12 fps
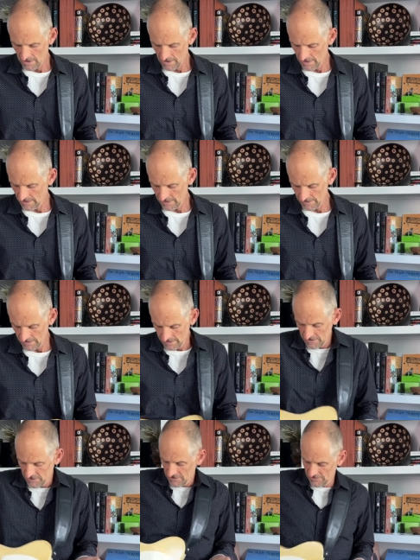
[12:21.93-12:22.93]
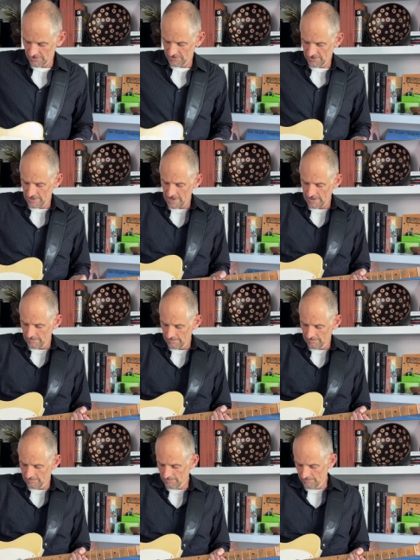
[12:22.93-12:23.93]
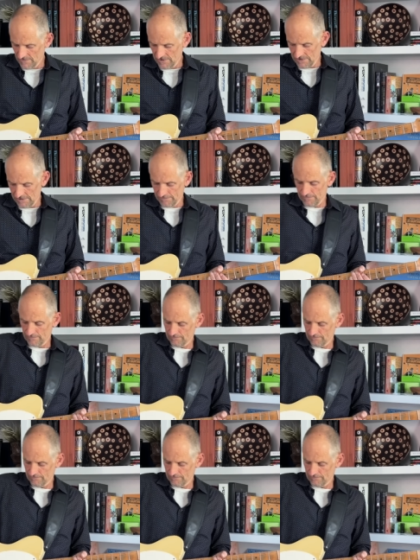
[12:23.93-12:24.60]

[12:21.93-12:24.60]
And it's just got, you know,